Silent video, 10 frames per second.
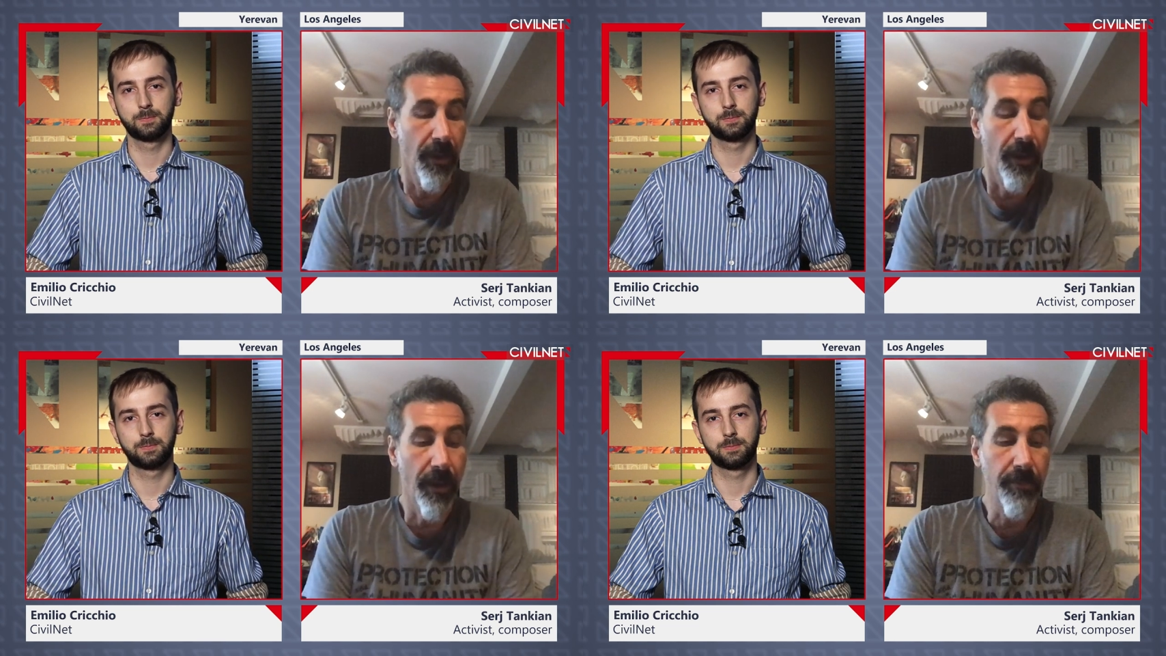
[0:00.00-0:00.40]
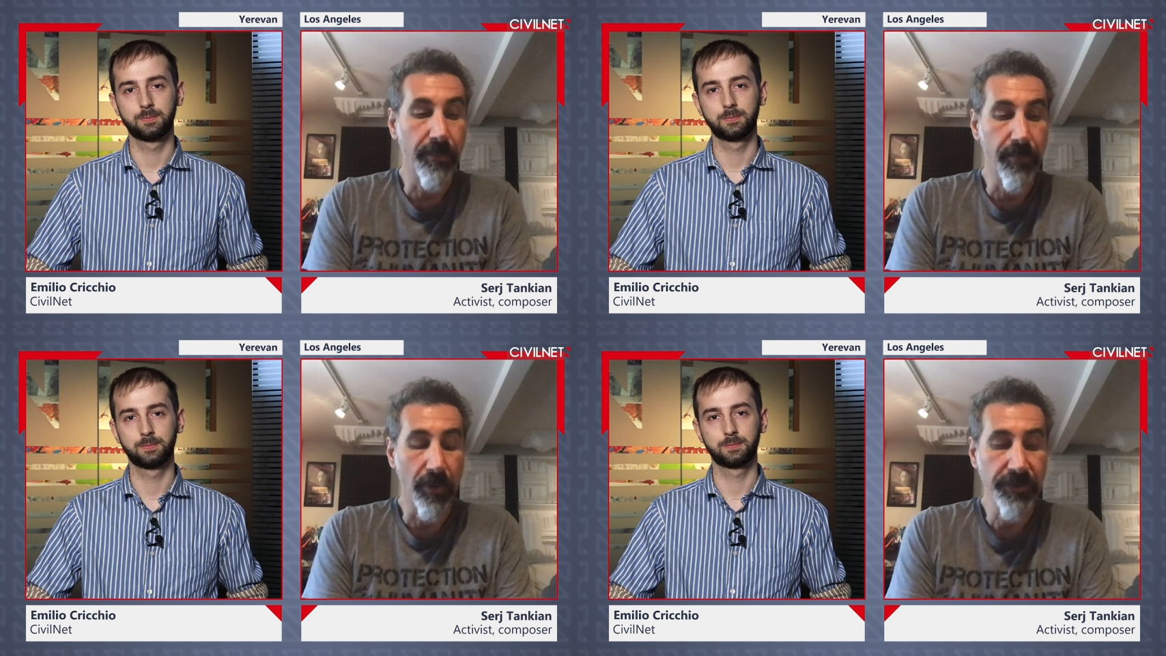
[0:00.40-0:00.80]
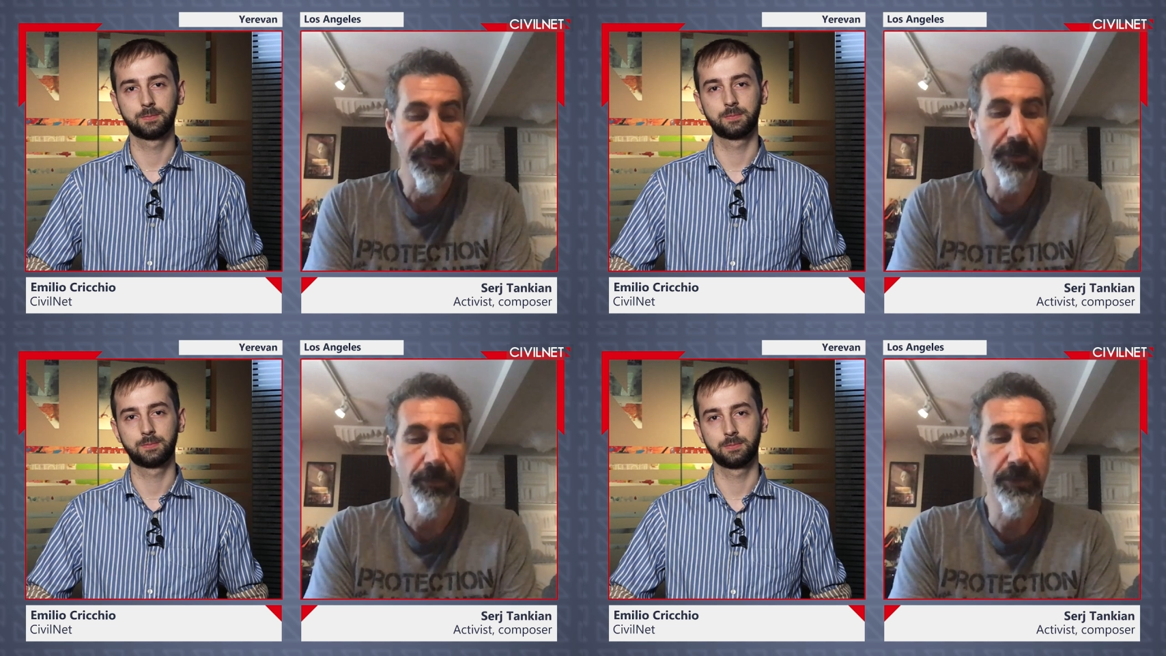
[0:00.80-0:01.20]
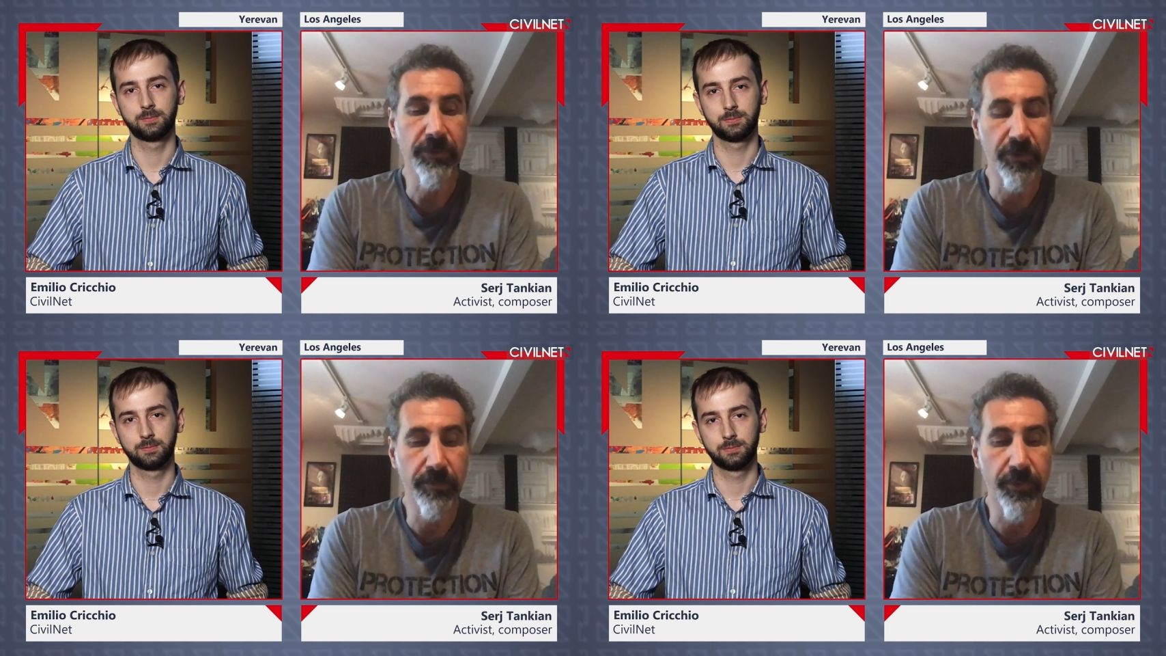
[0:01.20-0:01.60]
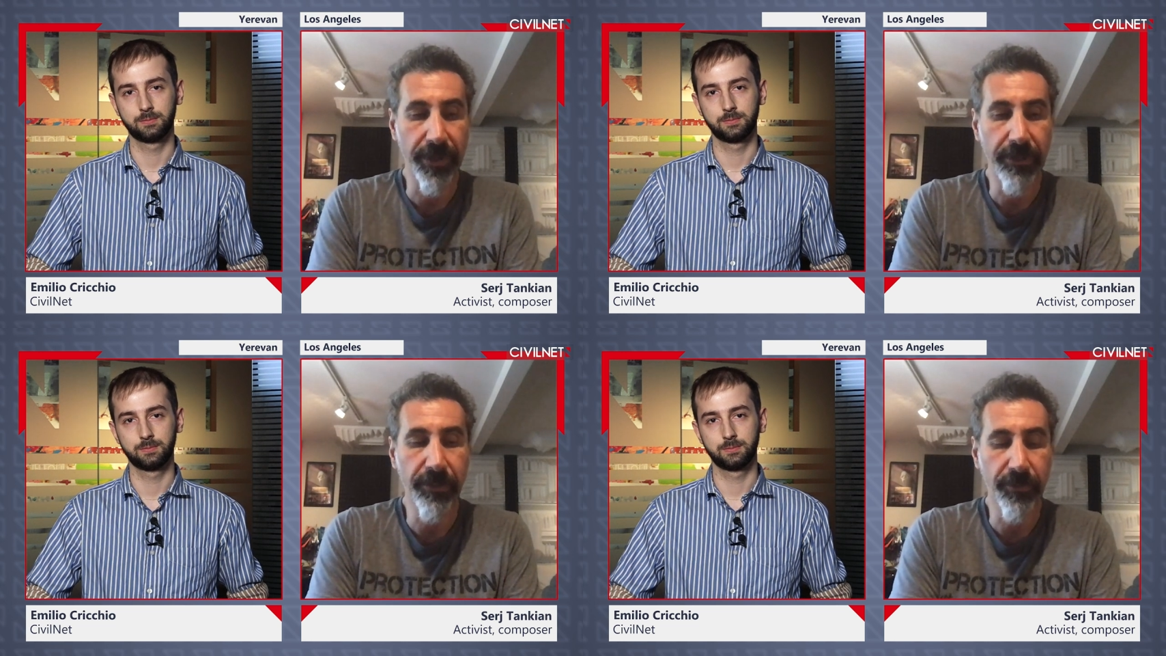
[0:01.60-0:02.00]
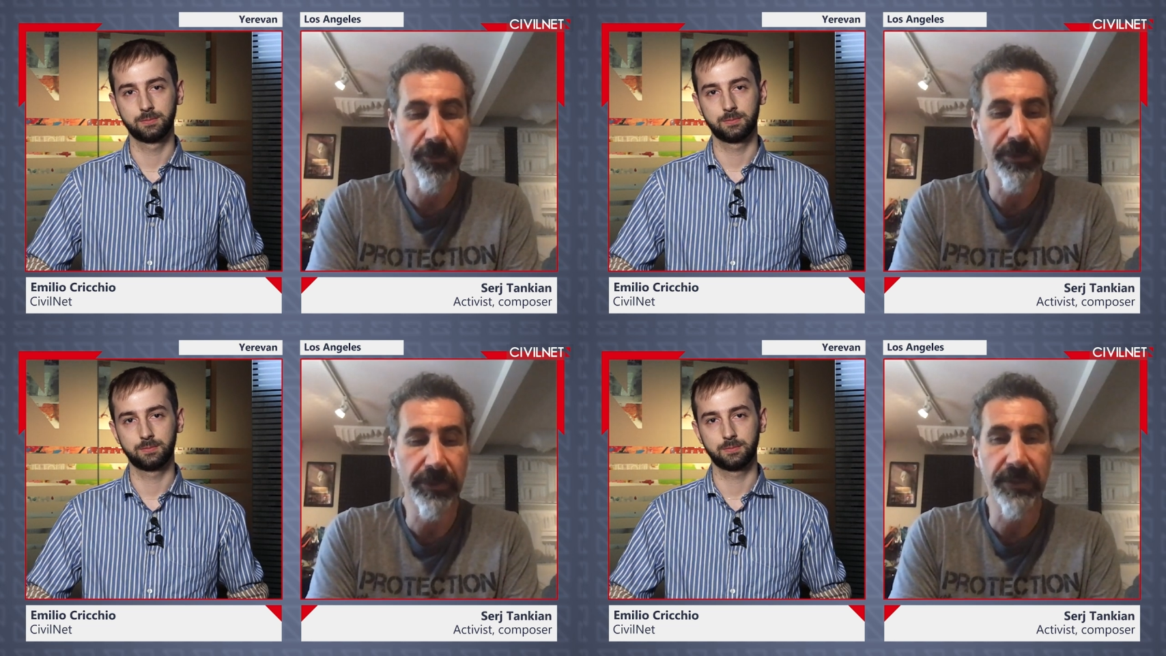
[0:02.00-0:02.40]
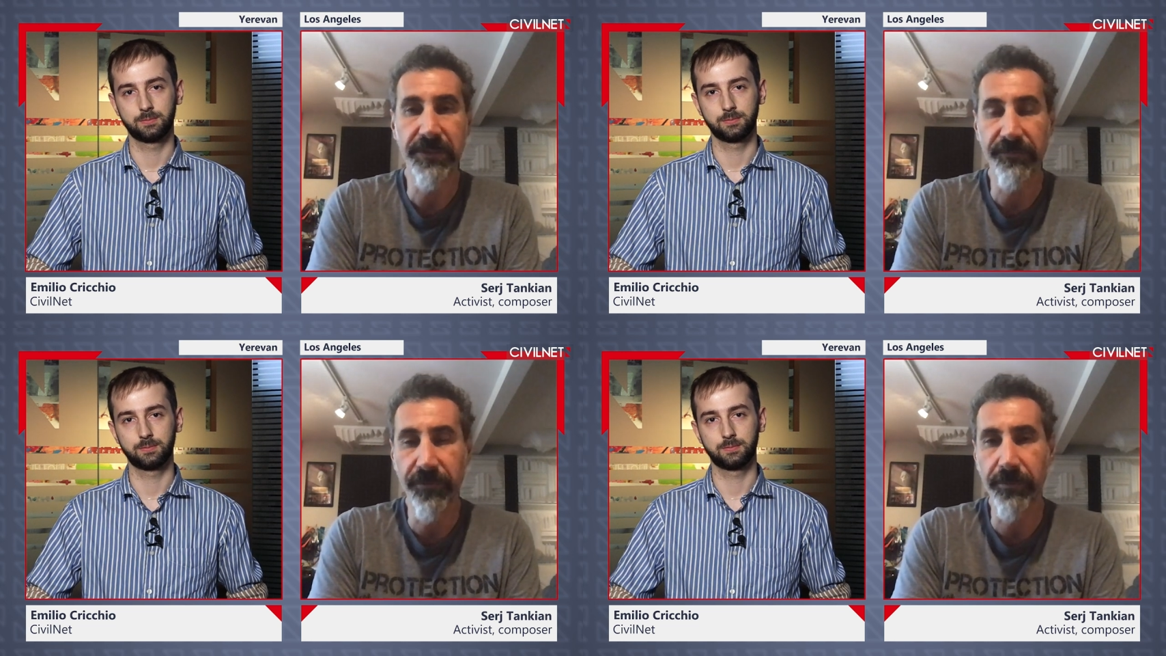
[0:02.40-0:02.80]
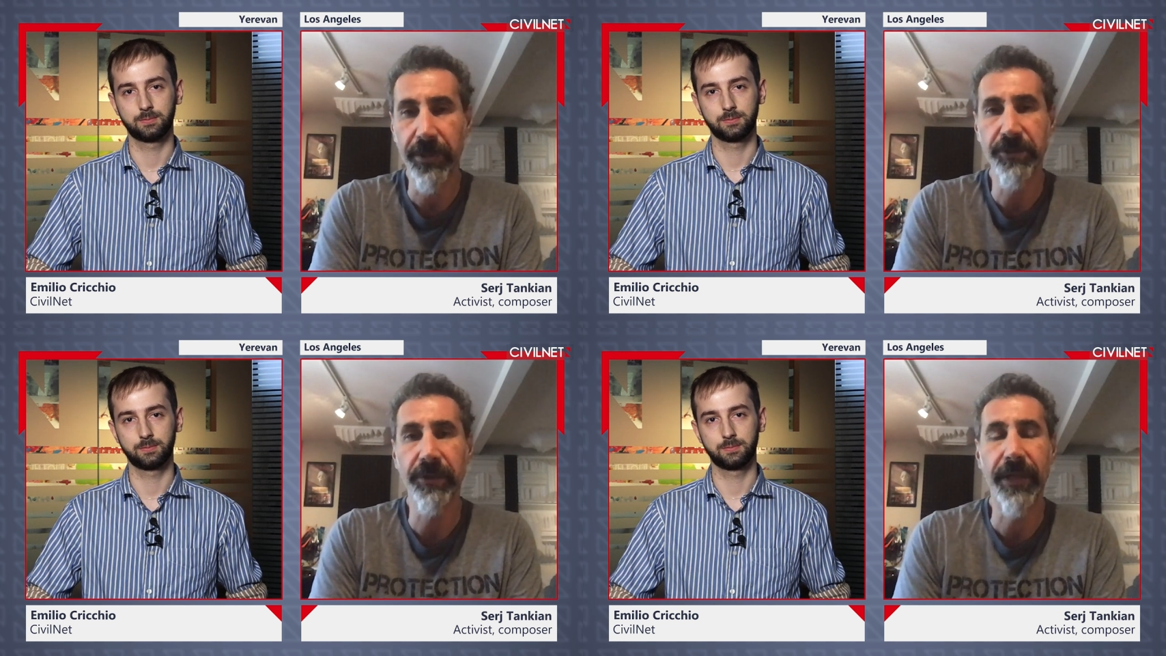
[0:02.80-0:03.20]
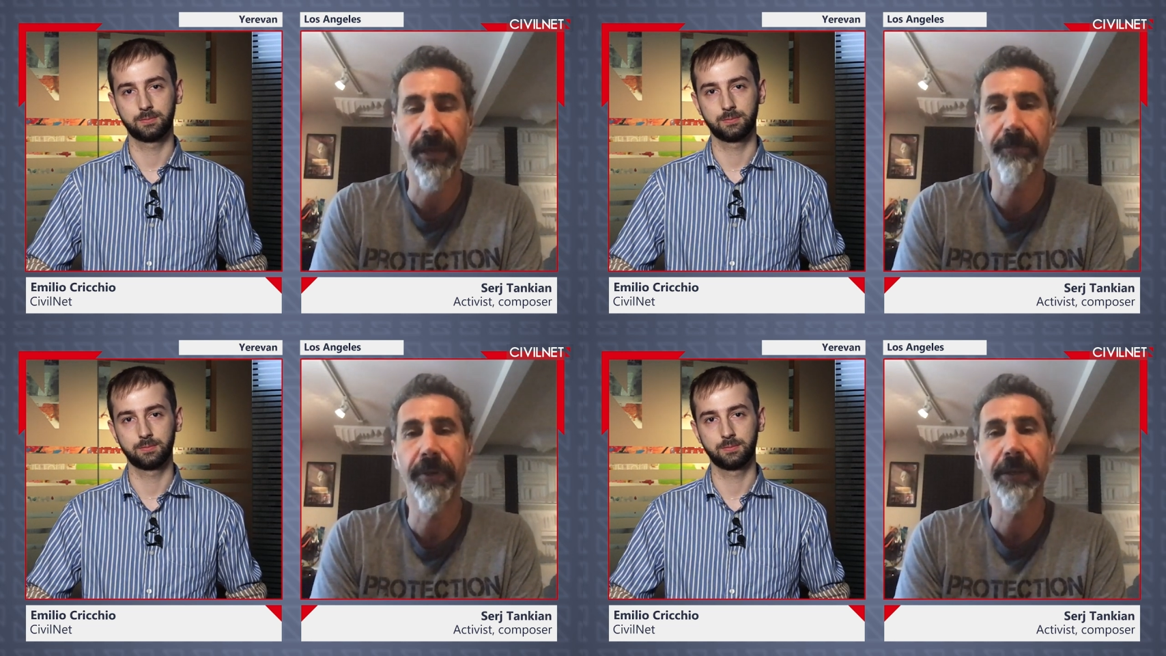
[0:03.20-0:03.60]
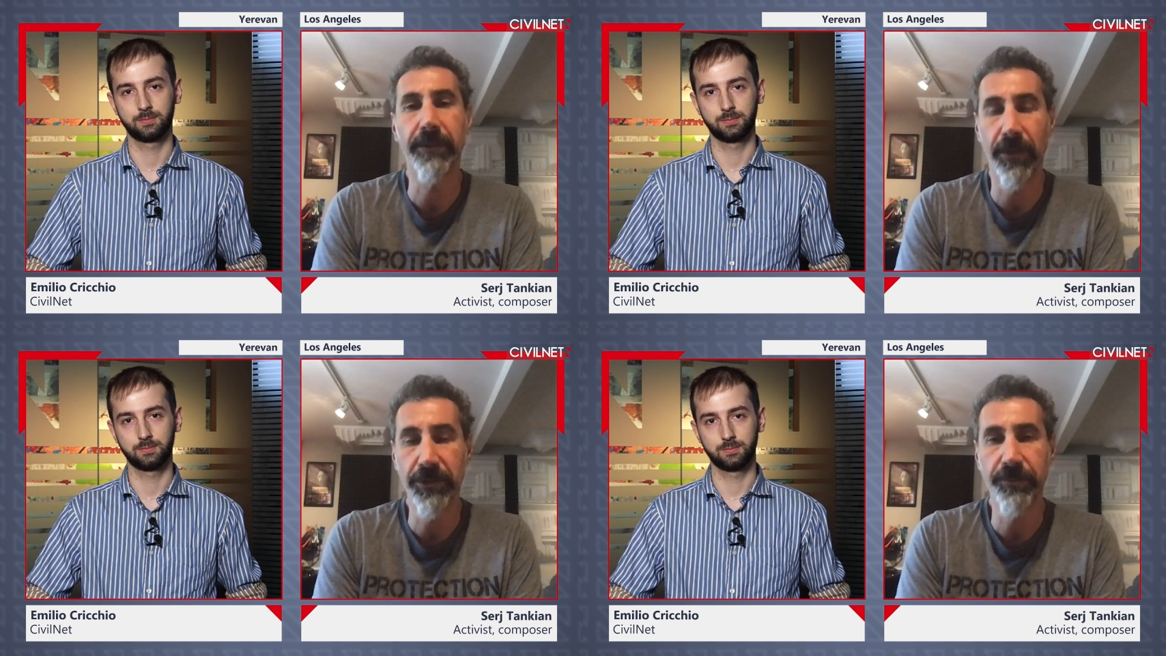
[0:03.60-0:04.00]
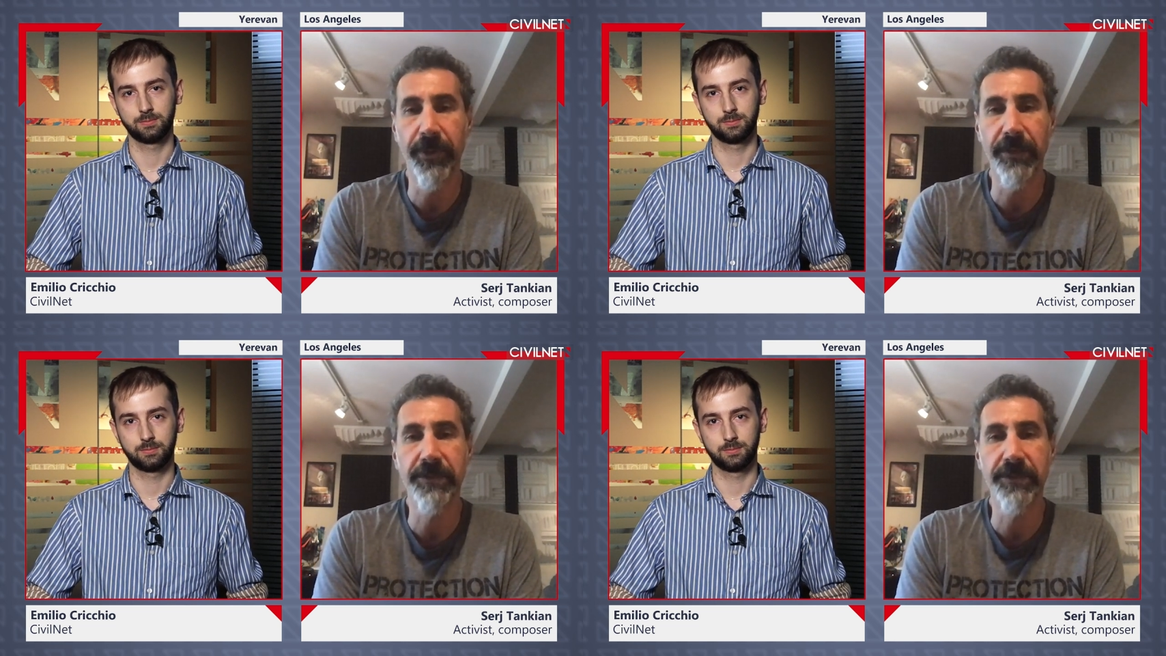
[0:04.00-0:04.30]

Speaker 1: Um, mostly it was to break through the disinformation campaign launched by